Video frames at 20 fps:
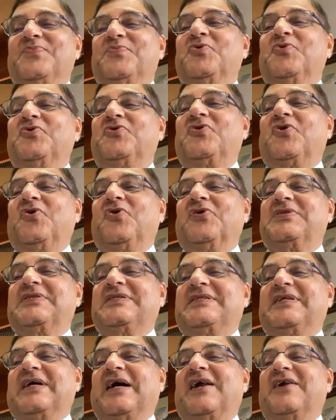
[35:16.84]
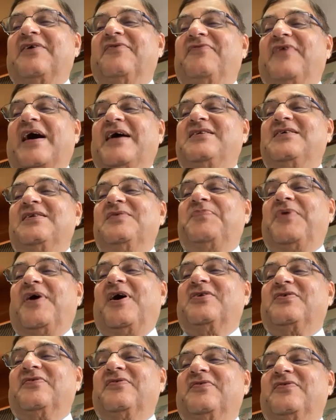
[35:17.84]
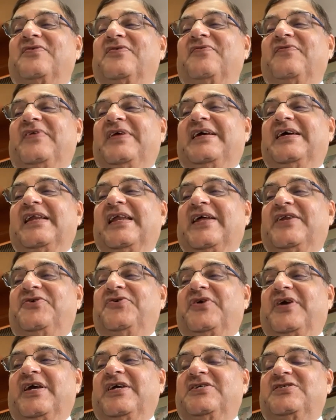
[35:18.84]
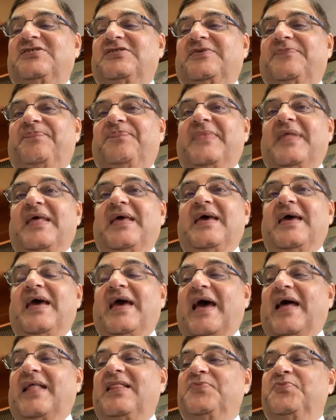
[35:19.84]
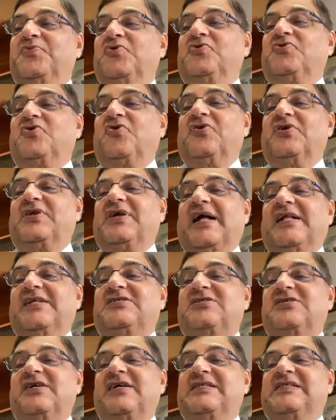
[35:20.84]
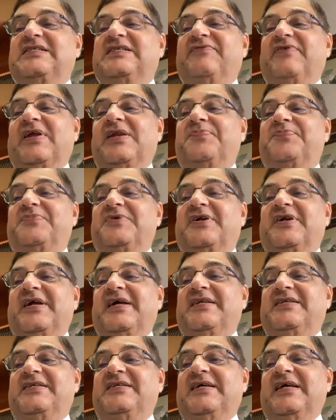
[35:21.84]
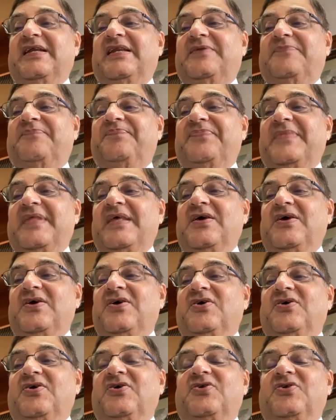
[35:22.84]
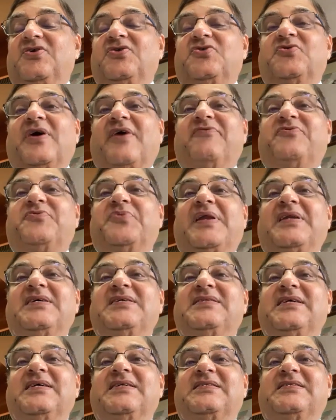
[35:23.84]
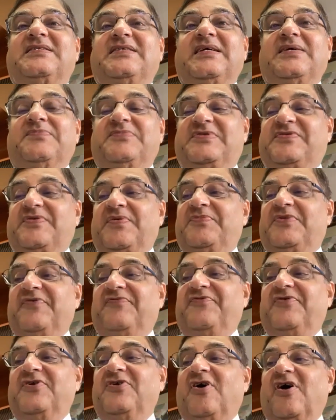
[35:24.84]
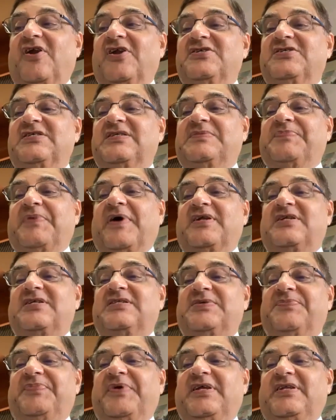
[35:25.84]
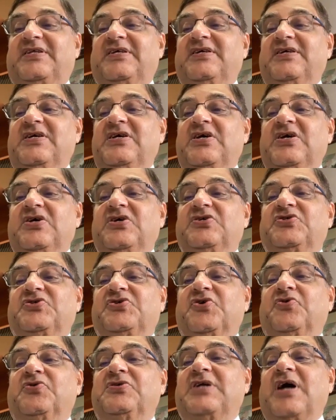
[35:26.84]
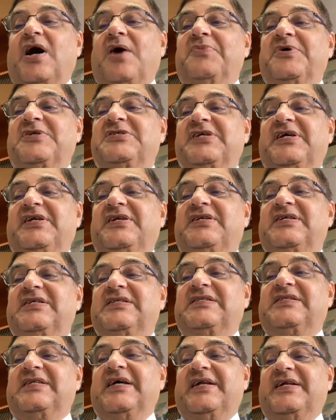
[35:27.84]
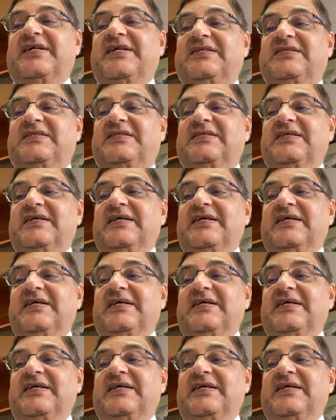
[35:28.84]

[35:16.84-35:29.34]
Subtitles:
Moot courts are a vital part of legal education, and the moot court culture has developed a great deal. To have 26 teams from different colleges participating shows how much interest there is,